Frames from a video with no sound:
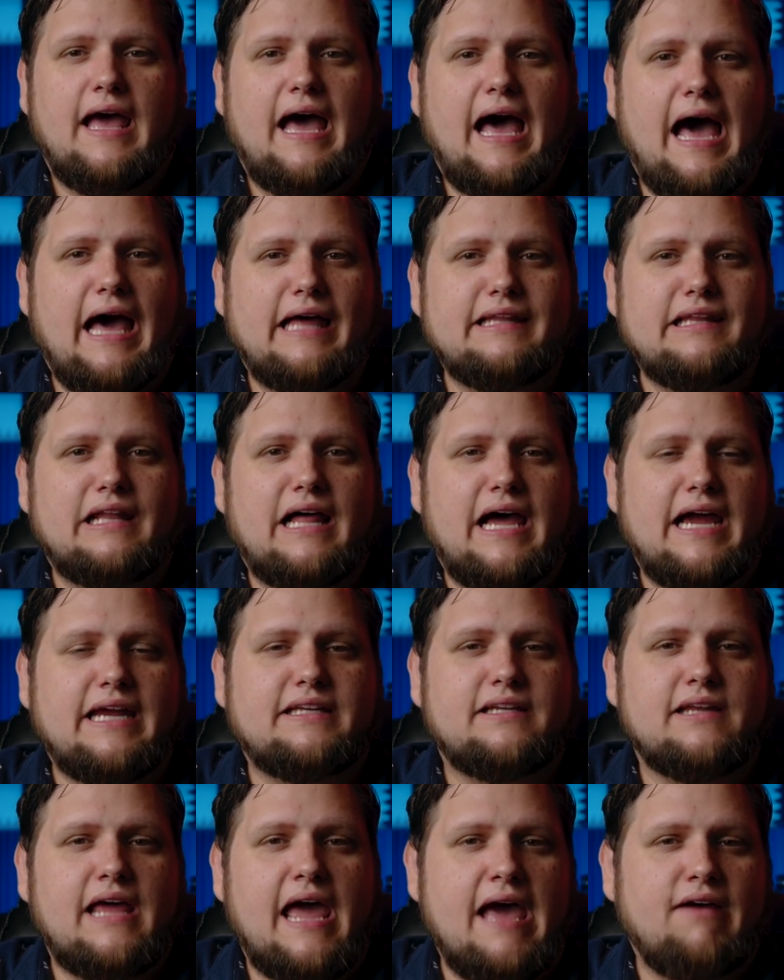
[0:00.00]
I
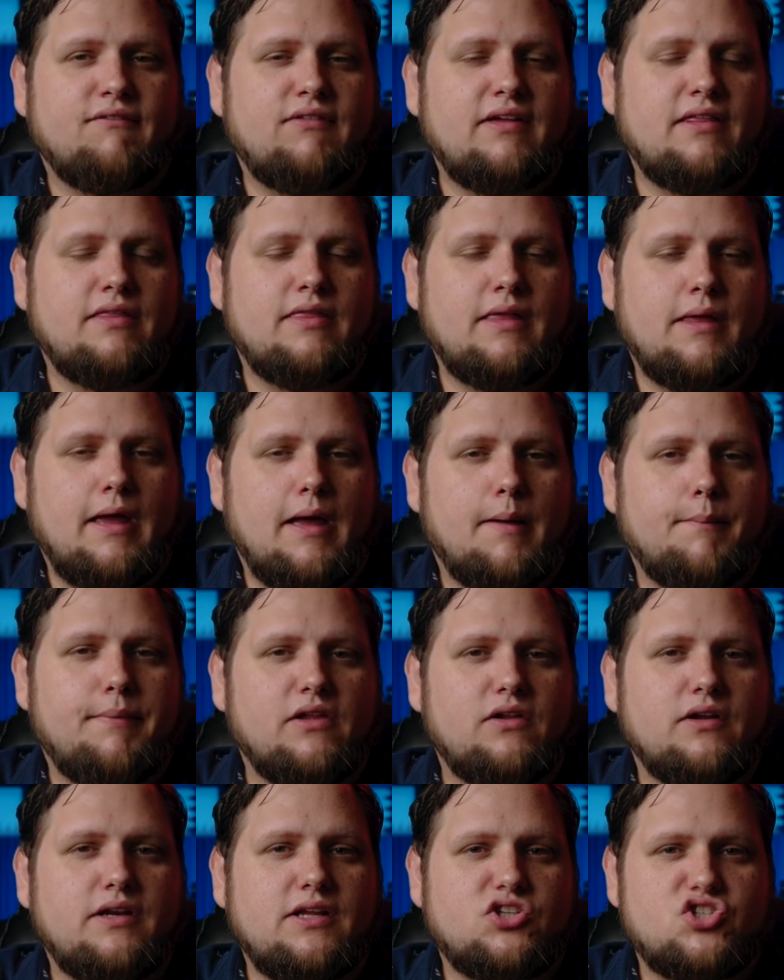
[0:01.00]
liked having the
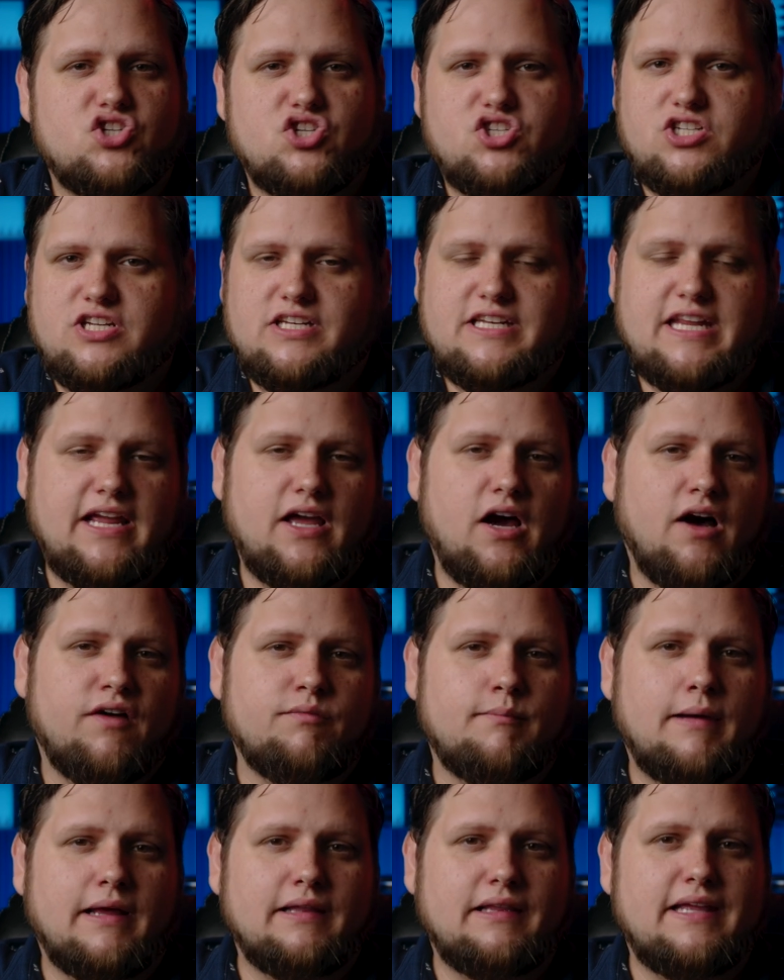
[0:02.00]
ability just to take
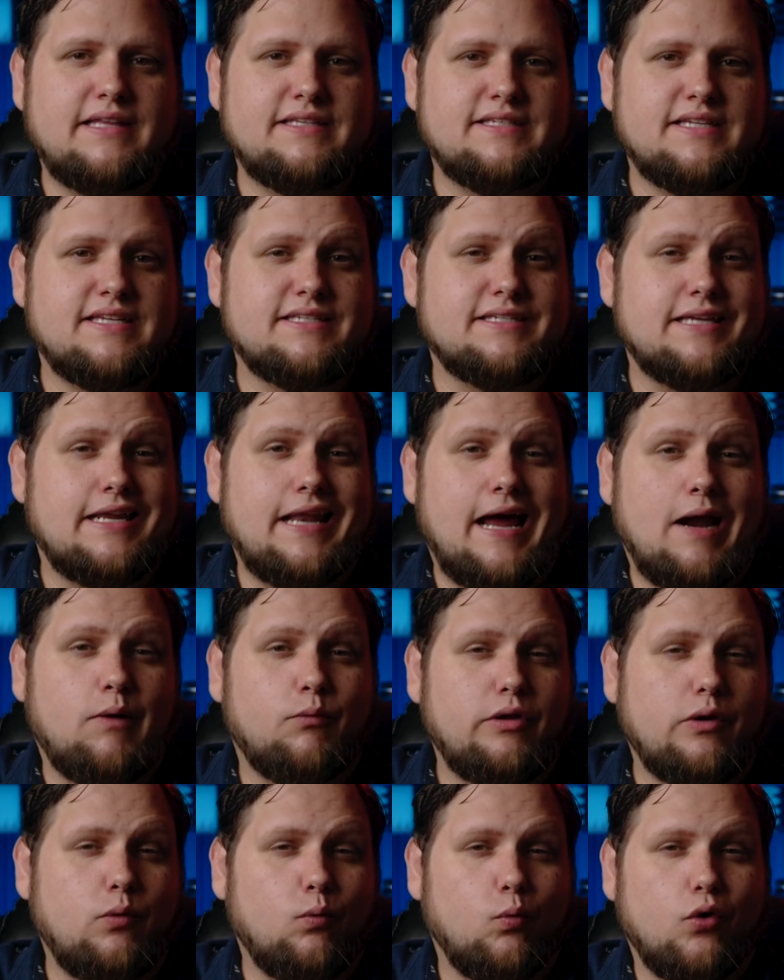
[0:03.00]
off my lenses and not
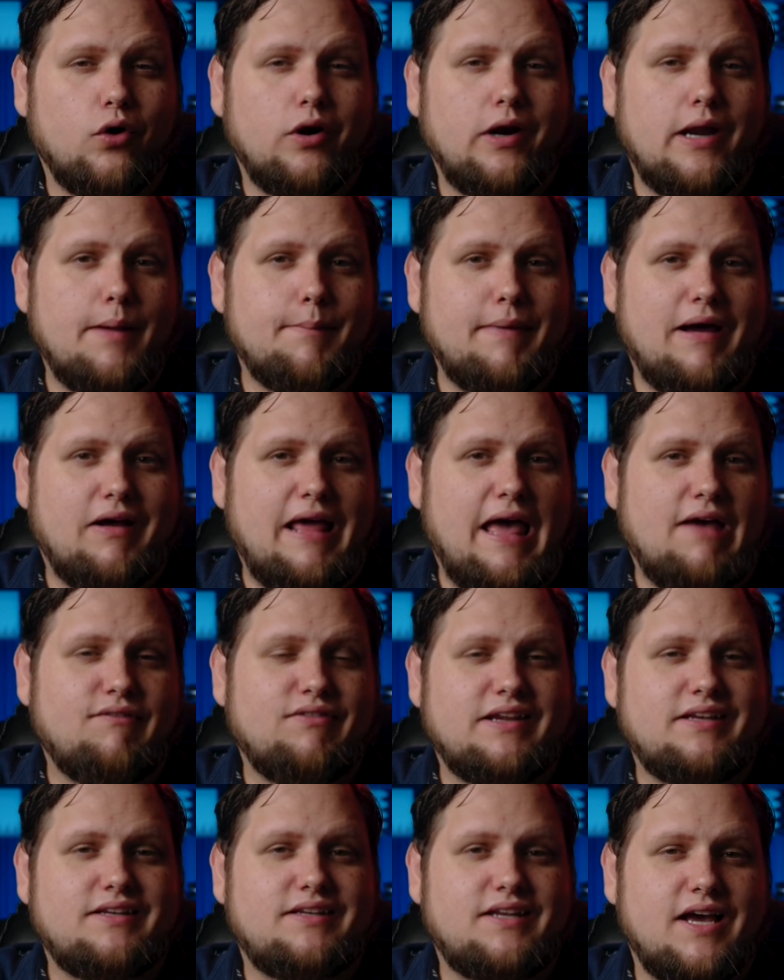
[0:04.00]
really worry about
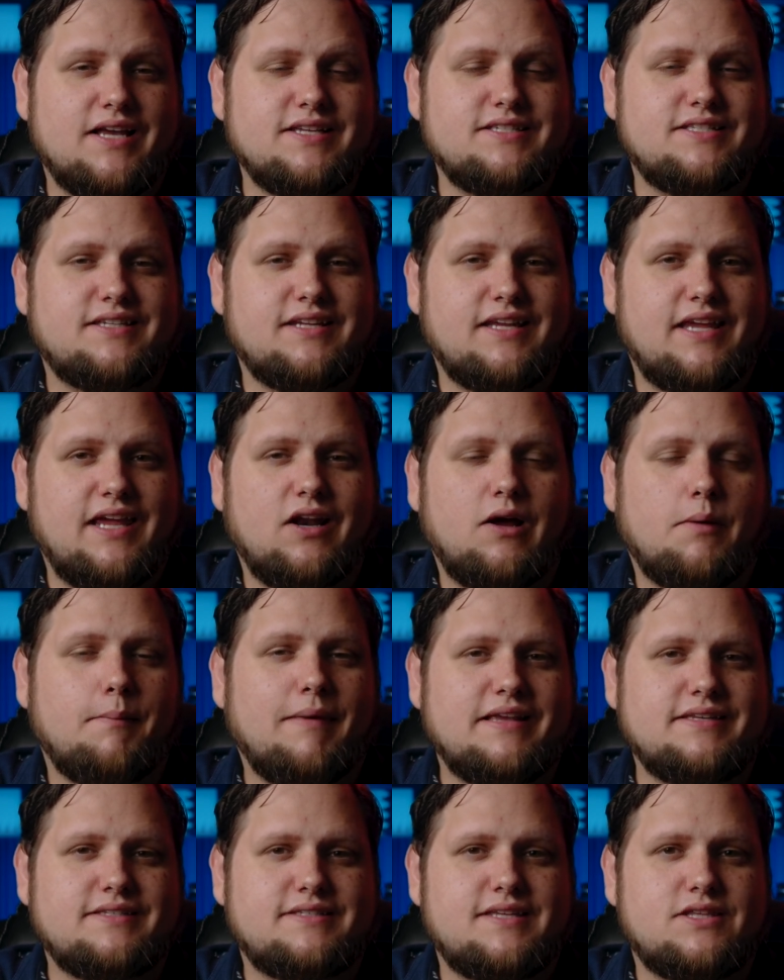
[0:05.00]
having dust get on
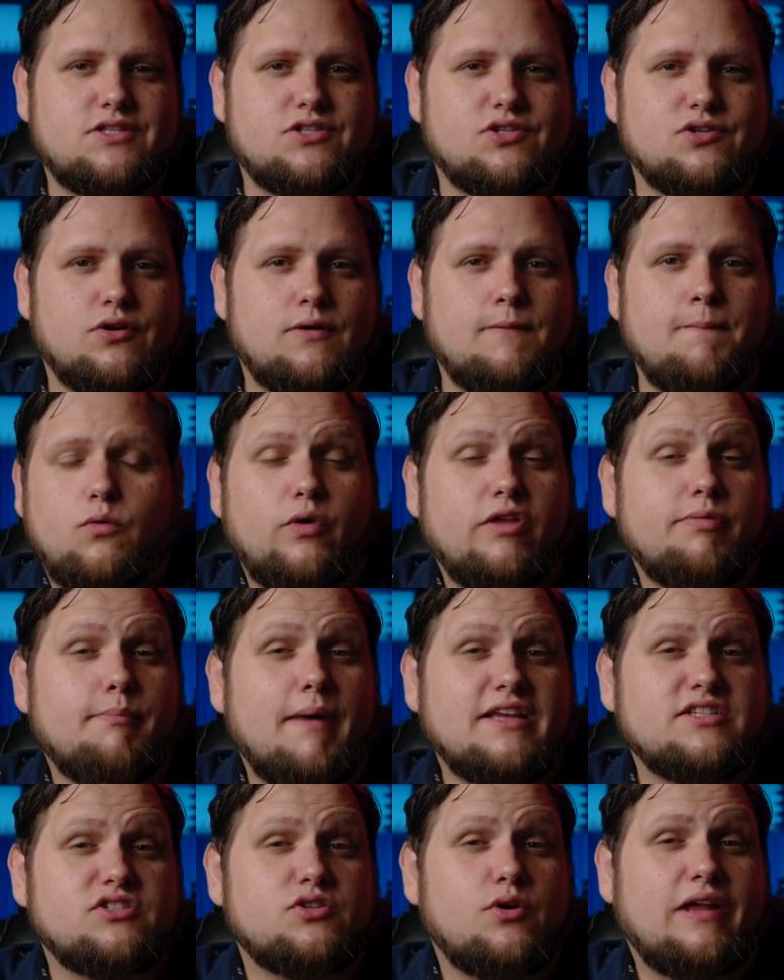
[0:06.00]
my sensor. With
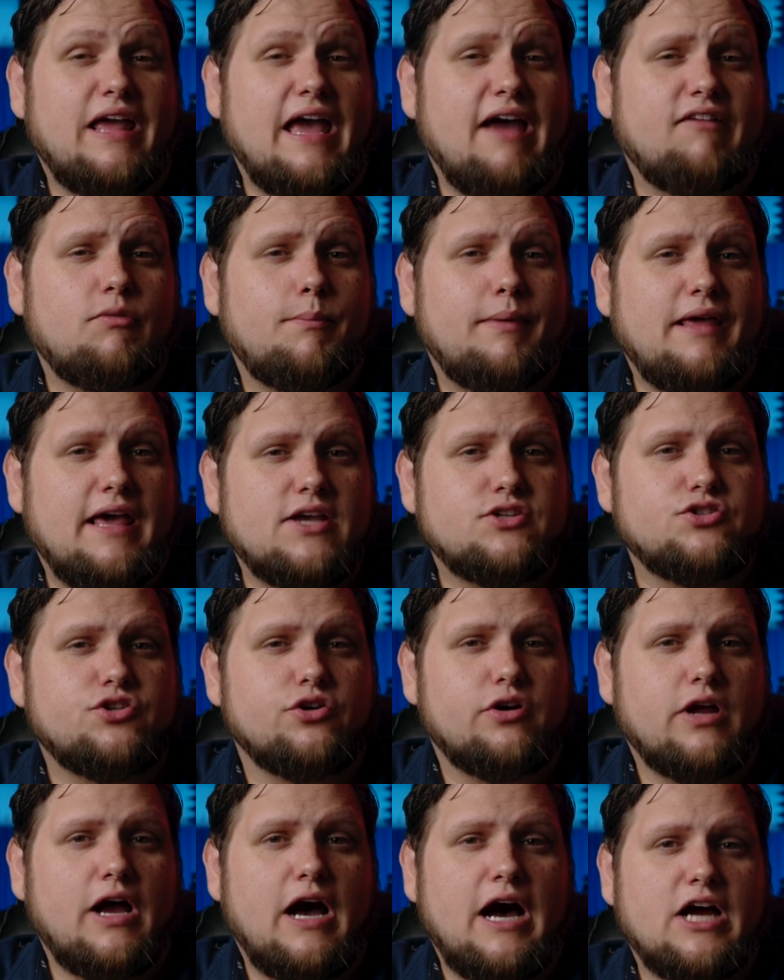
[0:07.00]
my Sony, I have to be
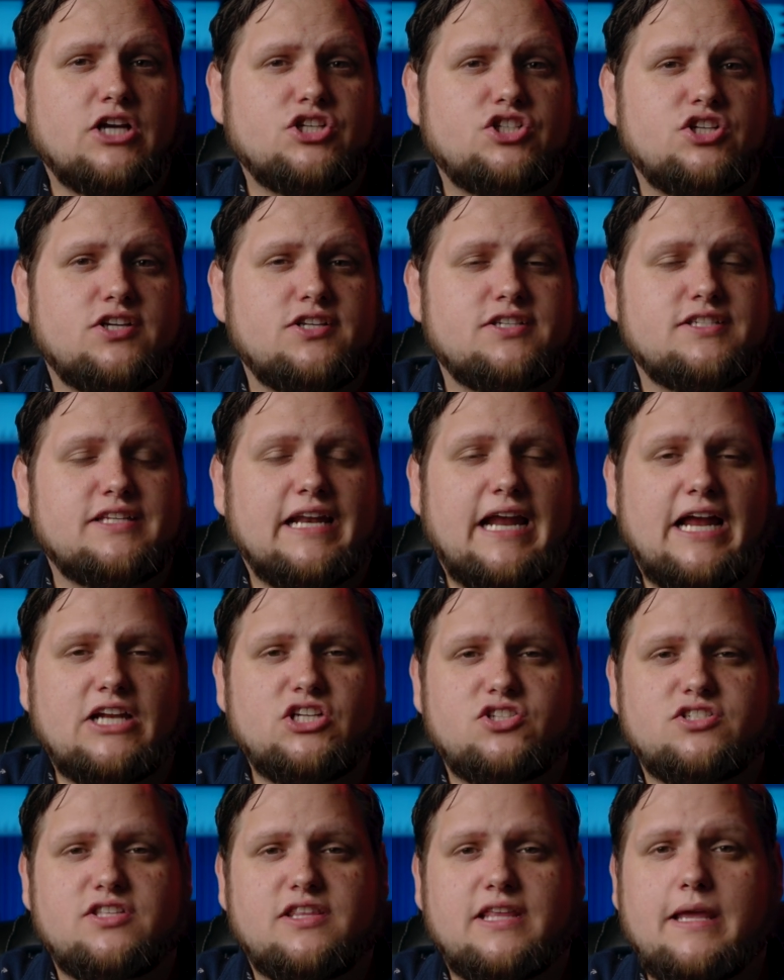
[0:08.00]
extra cautious, and I
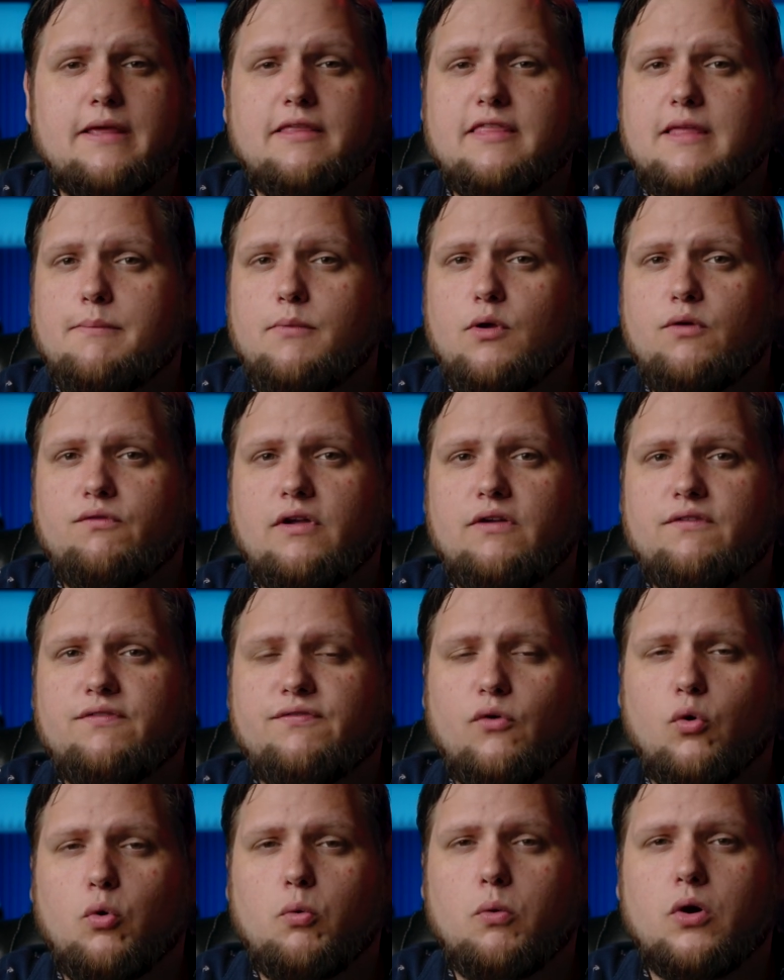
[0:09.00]
just think that moving
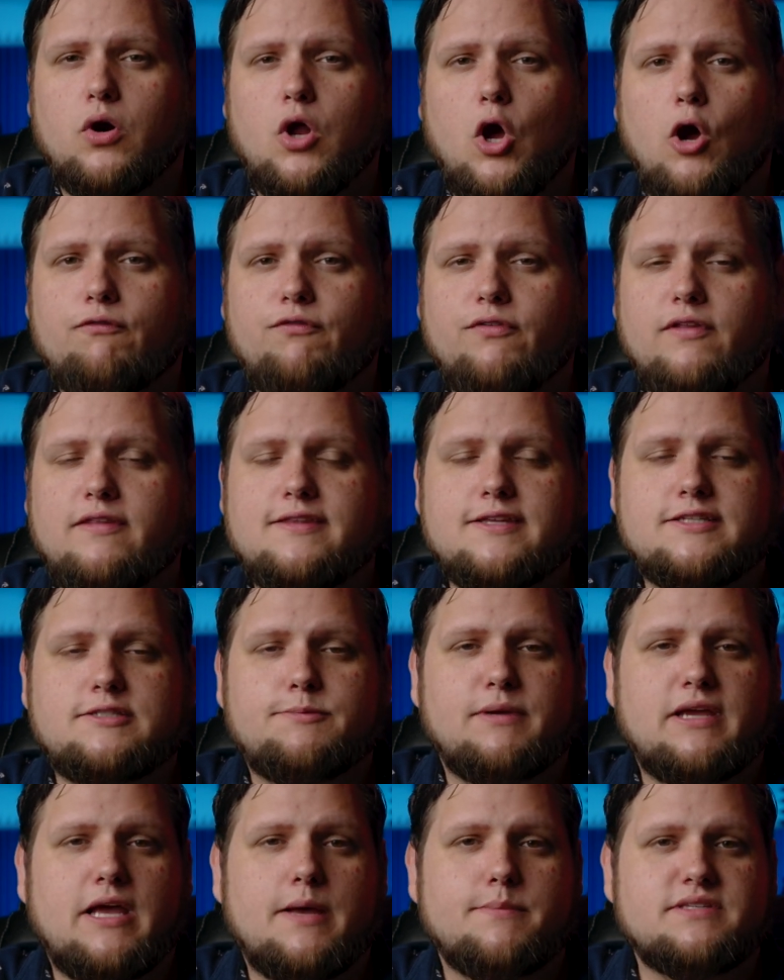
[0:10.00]
forward, hopefully this
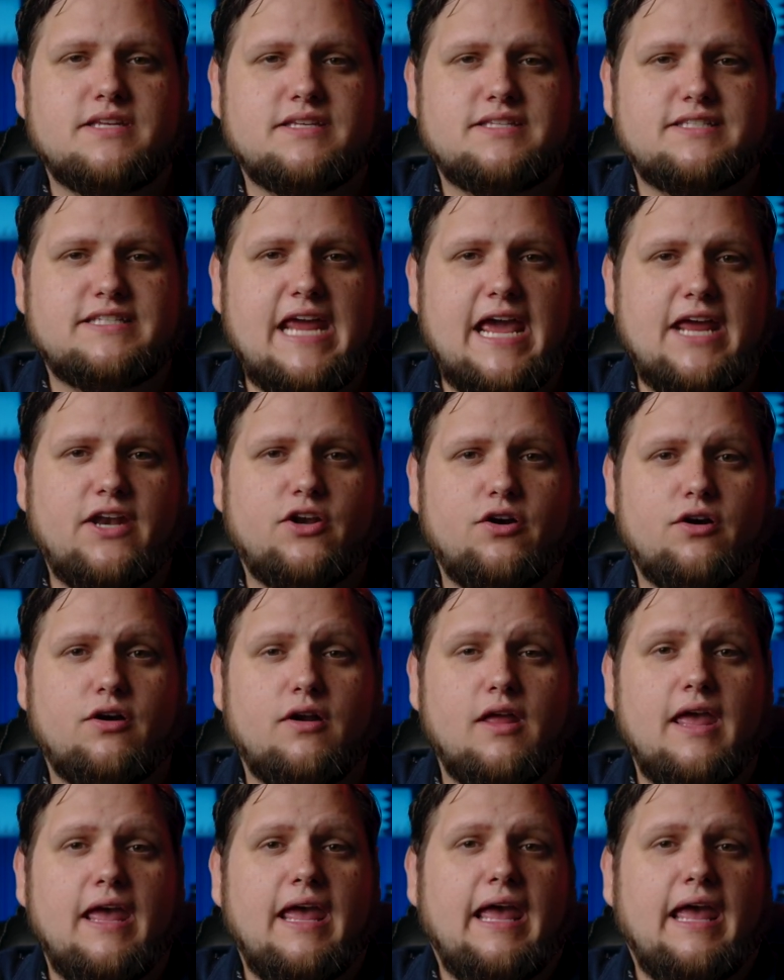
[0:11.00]
becomes a standard.